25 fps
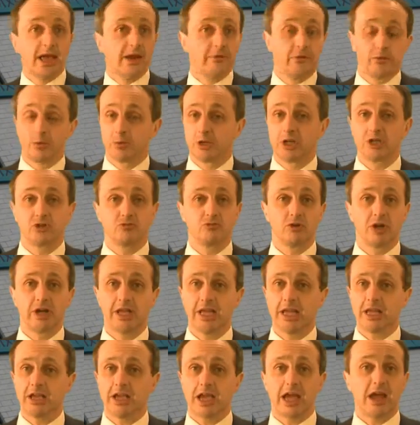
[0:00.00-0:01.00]
everybody's
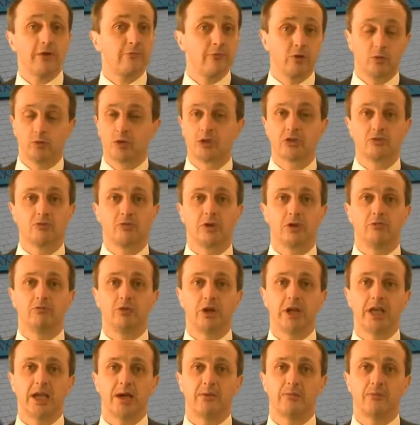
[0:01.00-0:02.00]
really eager, everyone's
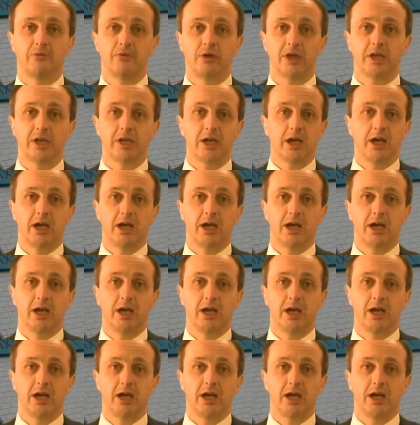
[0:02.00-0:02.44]
really up for it.